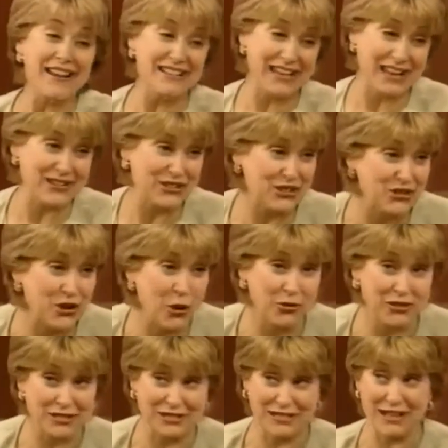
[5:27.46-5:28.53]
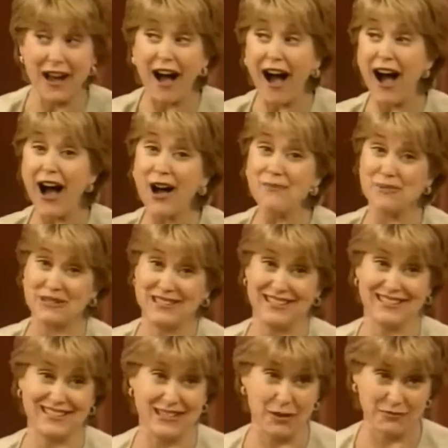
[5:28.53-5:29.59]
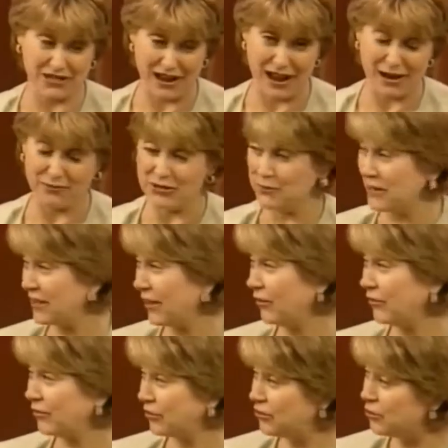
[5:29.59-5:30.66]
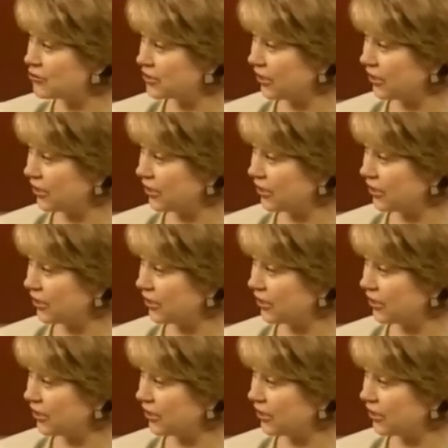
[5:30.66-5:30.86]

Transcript: I, I tend to notice the opposite sometimes because you